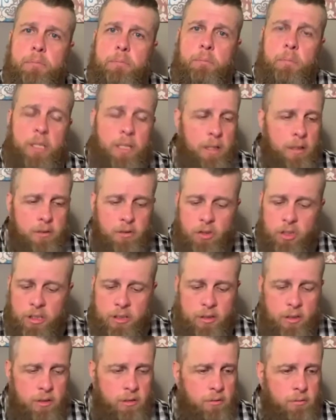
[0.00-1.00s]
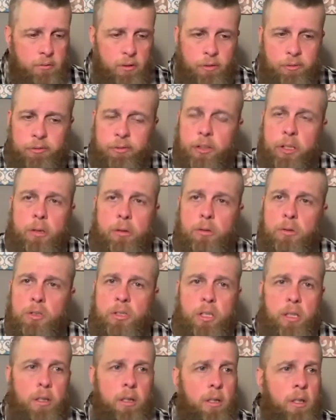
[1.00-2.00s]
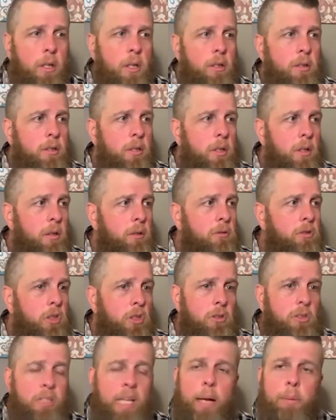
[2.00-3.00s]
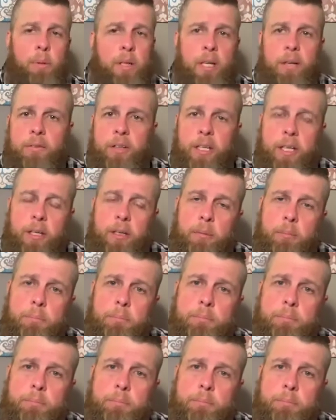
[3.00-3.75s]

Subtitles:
because Jesus refused to stop loving him.